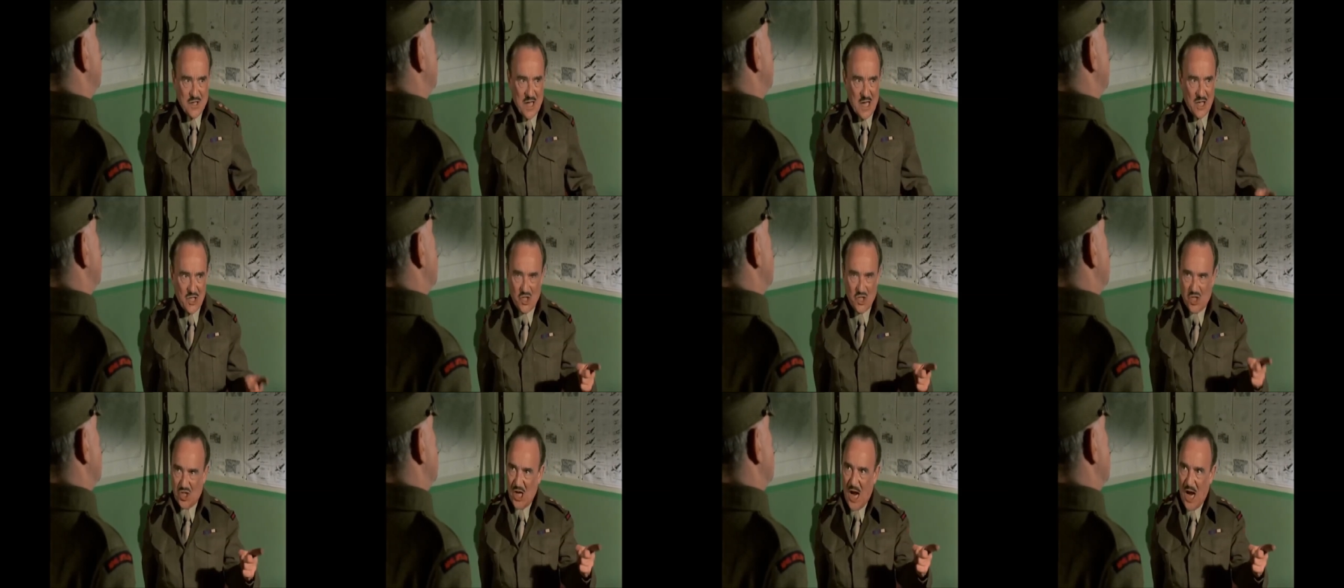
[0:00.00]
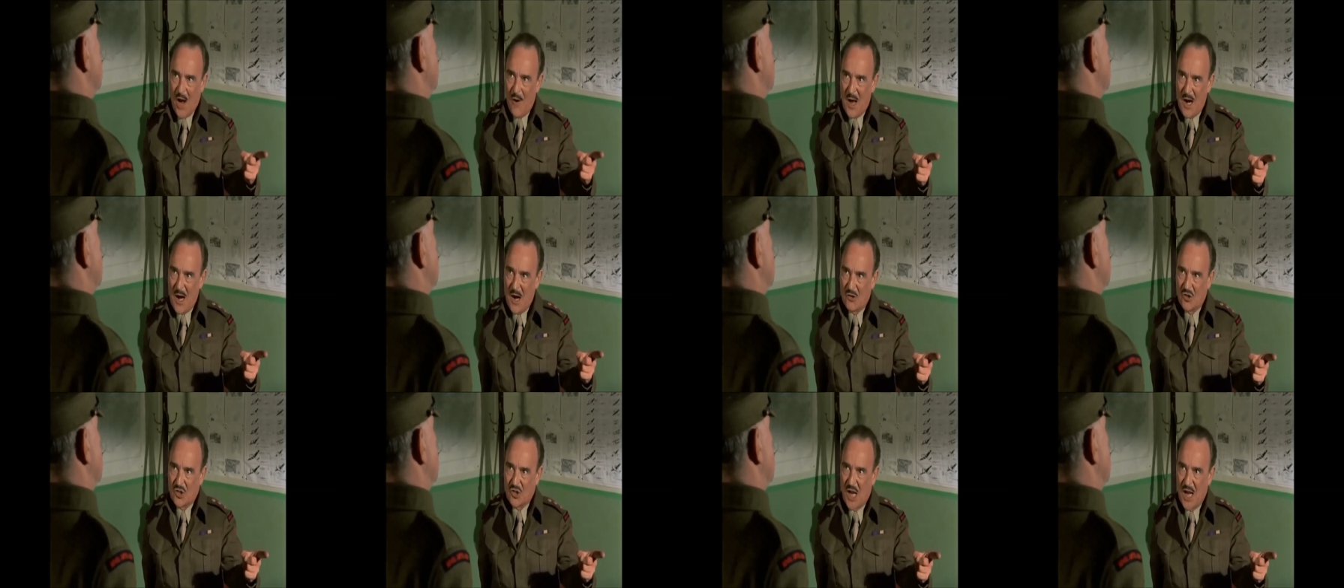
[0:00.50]
that shower
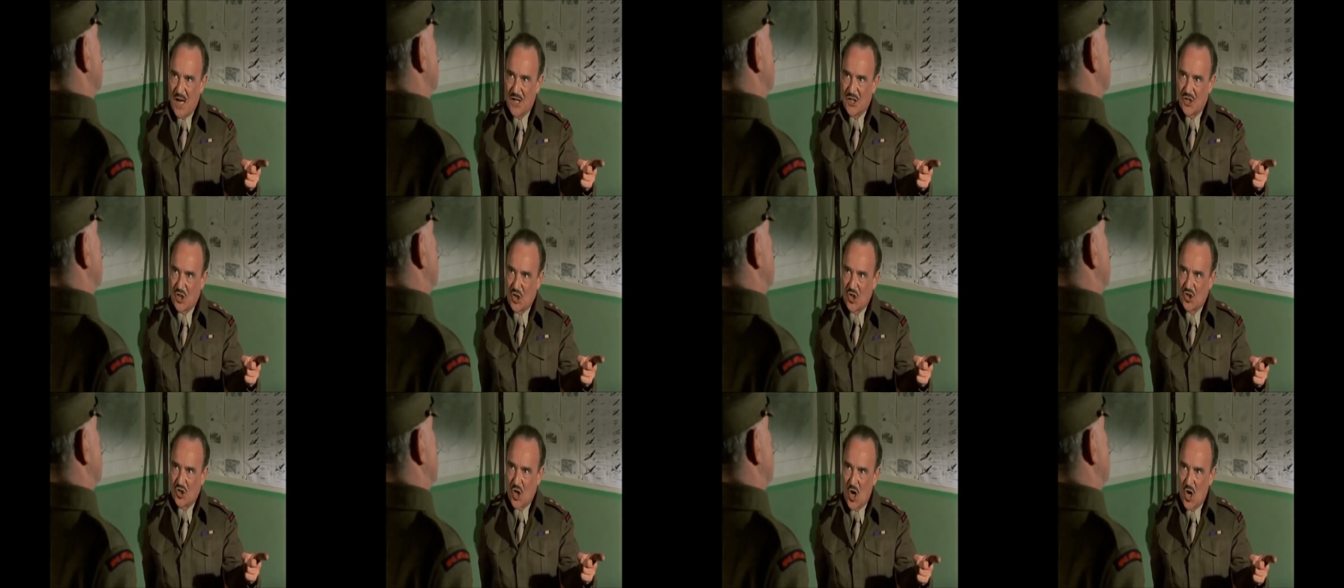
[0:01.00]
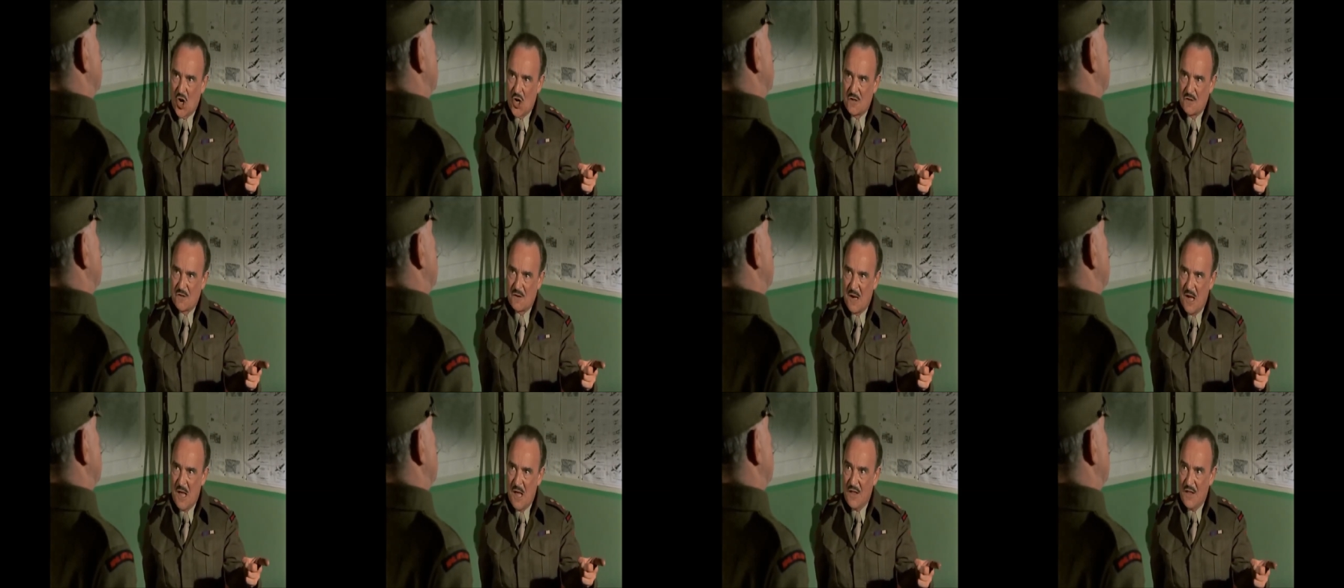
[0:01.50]
outside is concerned,